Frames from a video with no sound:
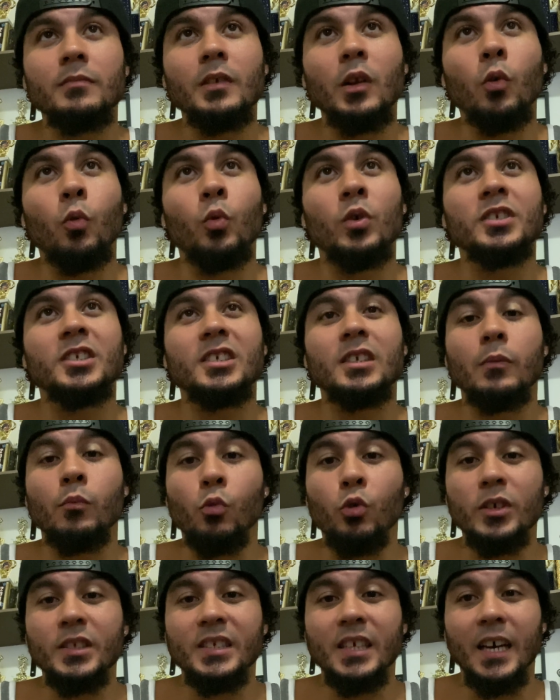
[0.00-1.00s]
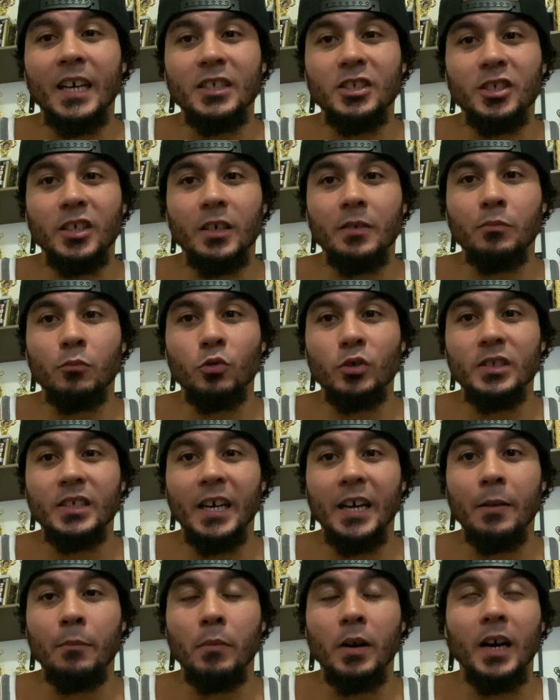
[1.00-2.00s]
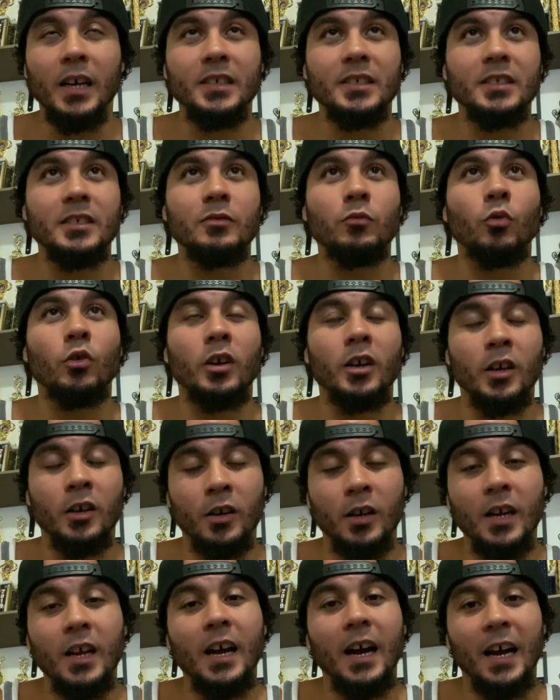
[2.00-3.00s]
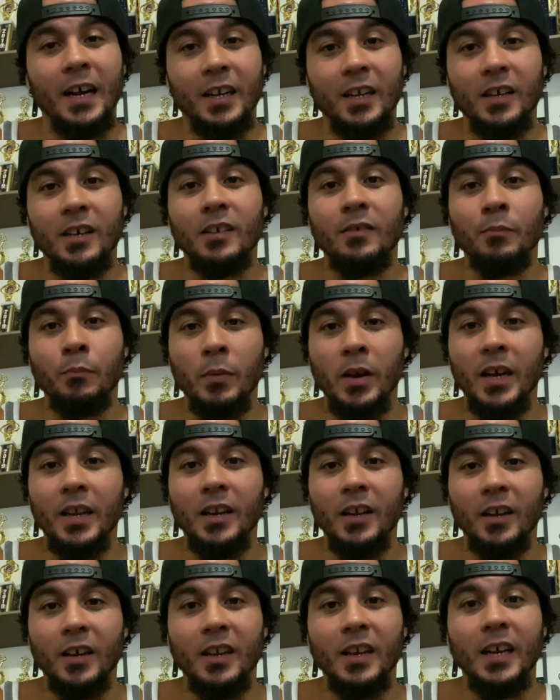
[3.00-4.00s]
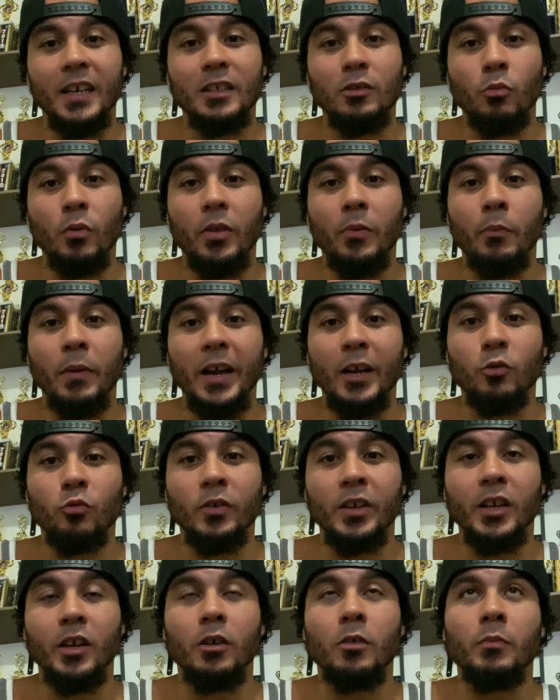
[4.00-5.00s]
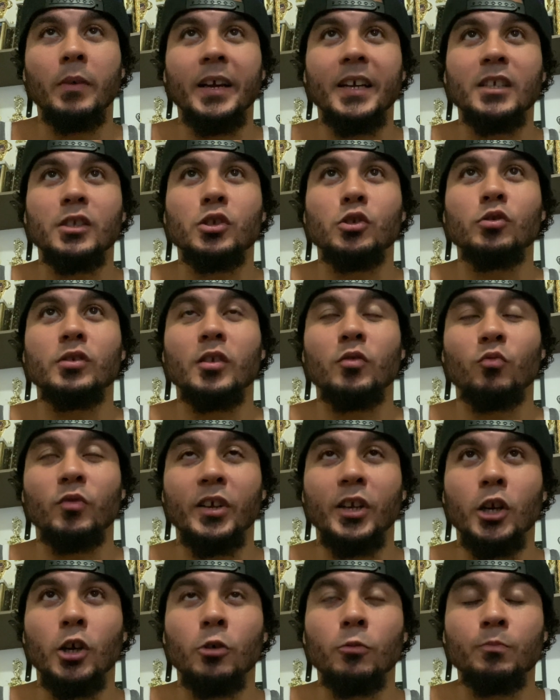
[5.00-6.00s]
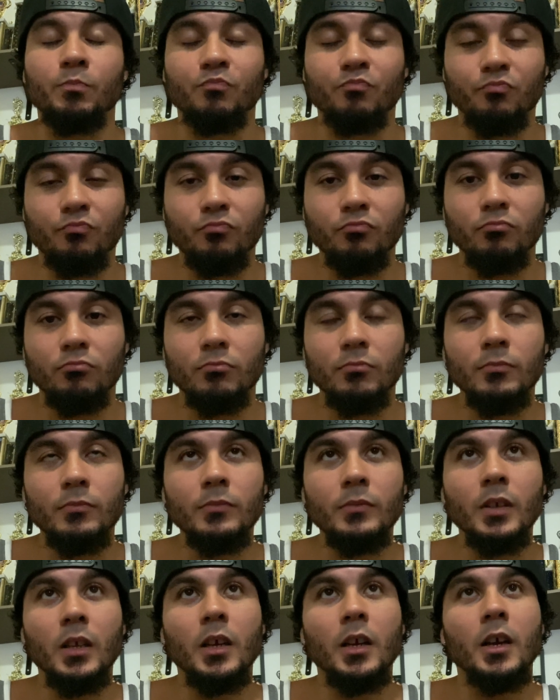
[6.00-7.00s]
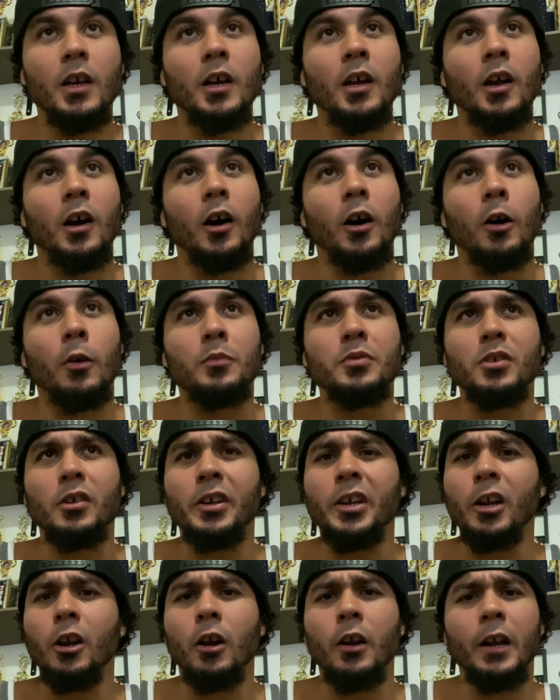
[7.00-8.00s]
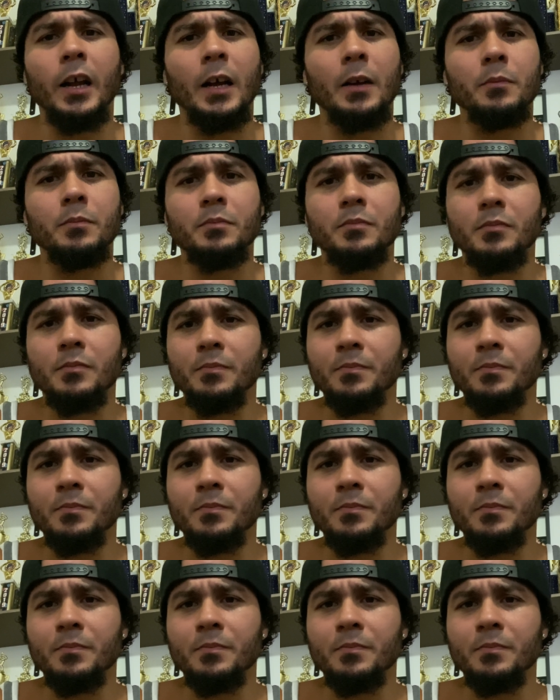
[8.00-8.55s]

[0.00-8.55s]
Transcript: which is a Muay Thai gym, Muay Thai and boxing, where I met and connected with Mike and Susan Reno. So here I am,